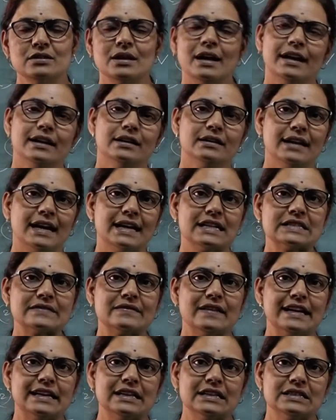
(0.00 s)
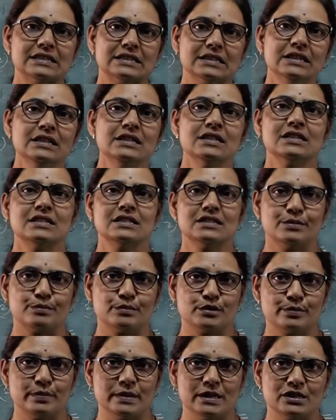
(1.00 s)
and that's why it is a
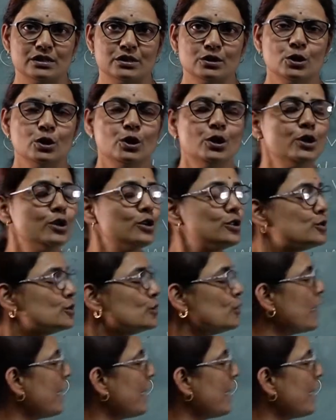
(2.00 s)
subspace. So